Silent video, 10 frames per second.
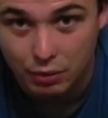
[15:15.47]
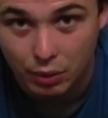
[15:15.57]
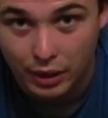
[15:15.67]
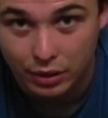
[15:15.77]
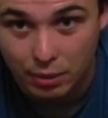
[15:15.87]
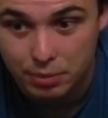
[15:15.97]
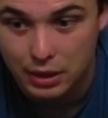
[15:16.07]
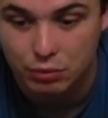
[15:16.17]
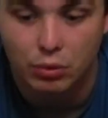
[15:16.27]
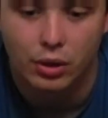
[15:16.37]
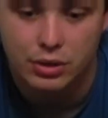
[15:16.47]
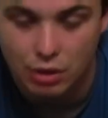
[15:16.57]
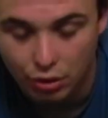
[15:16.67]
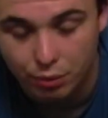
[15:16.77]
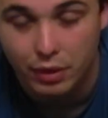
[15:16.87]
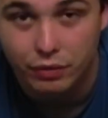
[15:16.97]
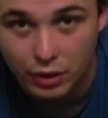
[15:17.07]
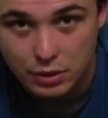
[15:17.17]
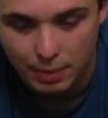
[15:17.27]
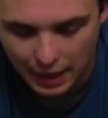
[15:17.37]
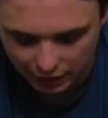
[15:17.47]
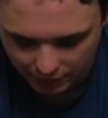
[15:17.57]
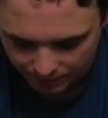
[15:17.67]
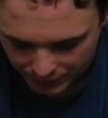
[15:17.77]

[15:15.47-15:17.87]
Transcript: wired up, get runs all the way front to back.